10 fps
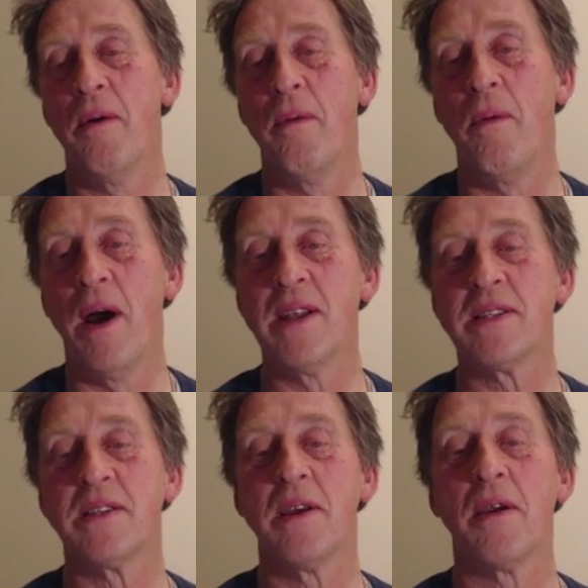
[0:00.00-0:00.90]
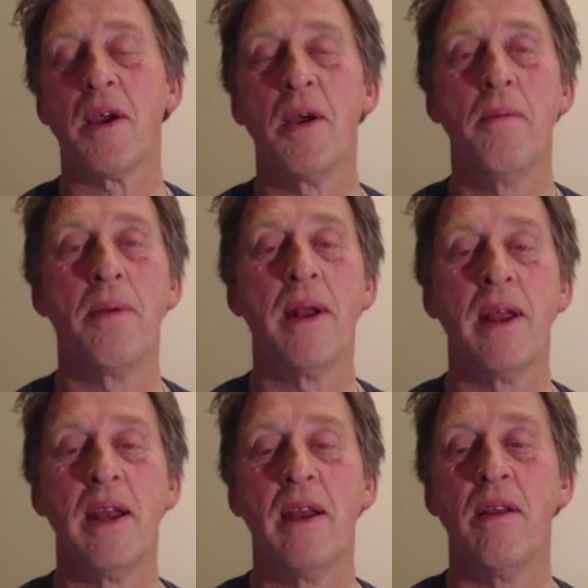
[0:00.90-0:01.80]
White's
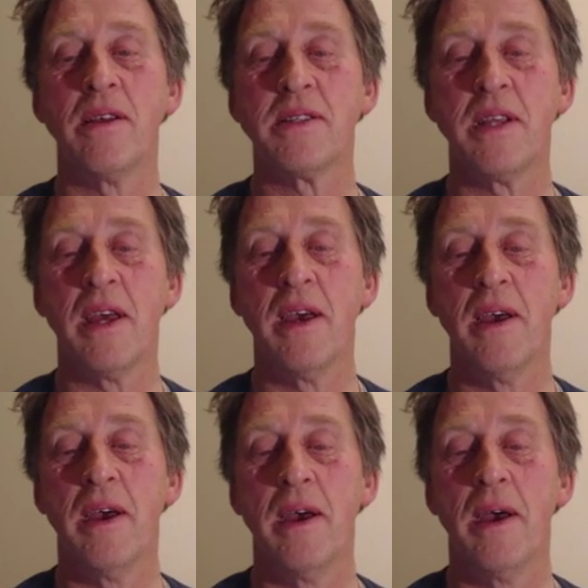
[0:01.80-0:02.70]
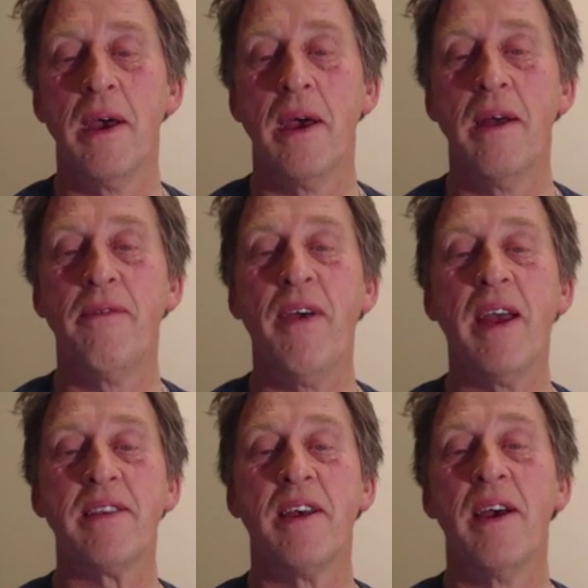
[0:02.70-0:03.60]
completely lost here. In
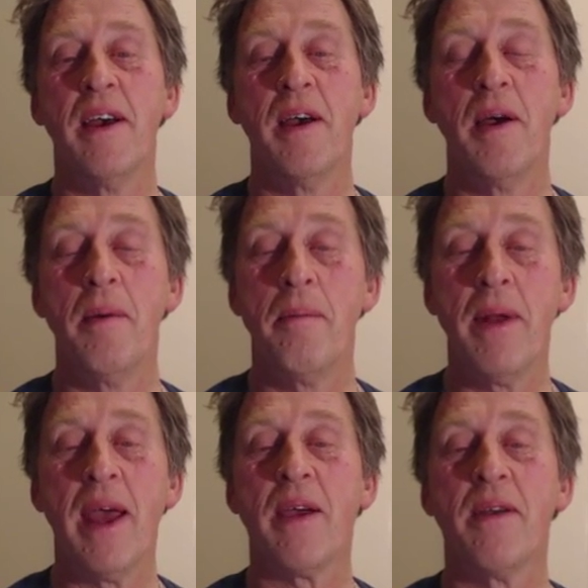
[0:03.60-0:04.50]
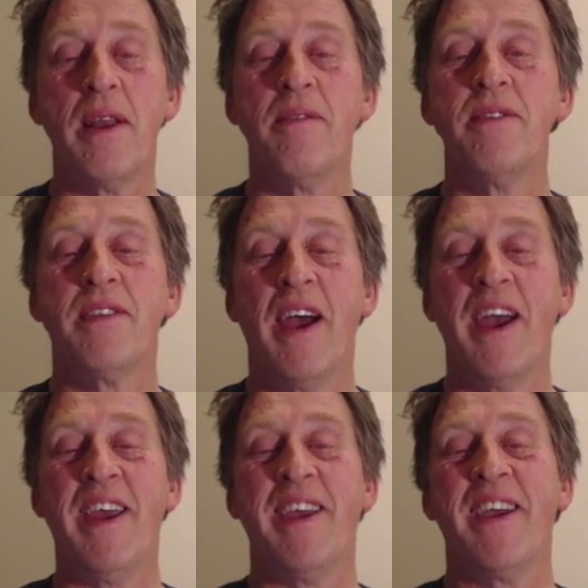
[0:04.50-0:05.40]
fact, black could even
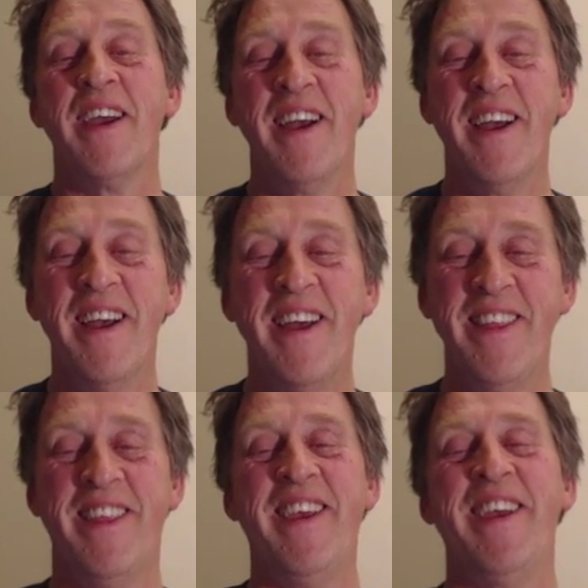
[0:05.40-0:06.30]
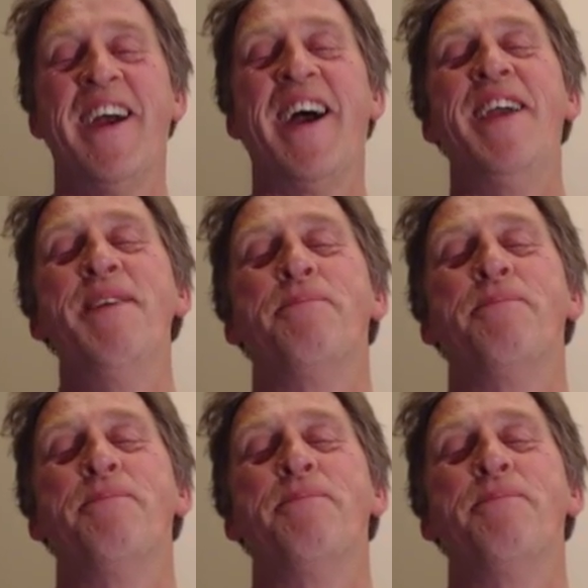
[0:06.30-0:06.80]
take the A